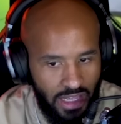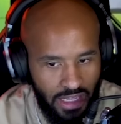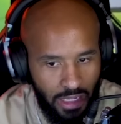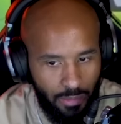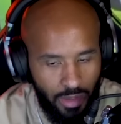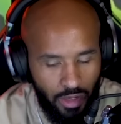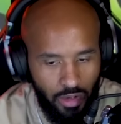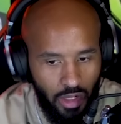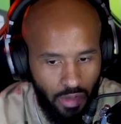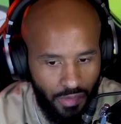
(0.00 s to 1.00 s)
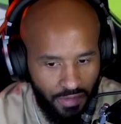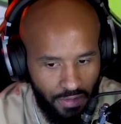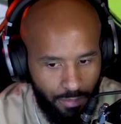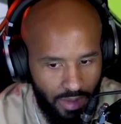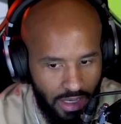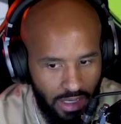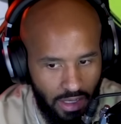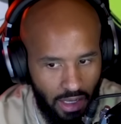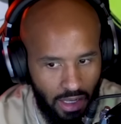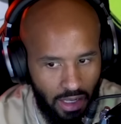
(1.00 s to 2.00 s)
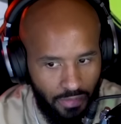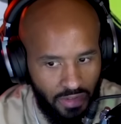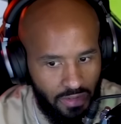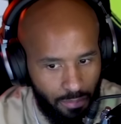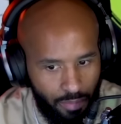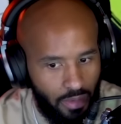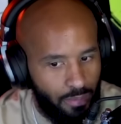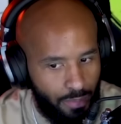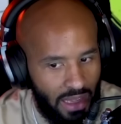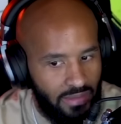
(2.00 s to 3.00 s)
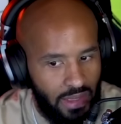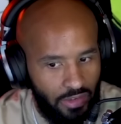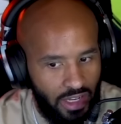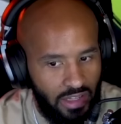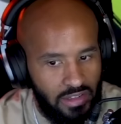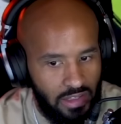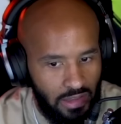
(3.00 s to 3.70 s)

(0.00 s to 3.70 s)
can get him here, this could pay dividends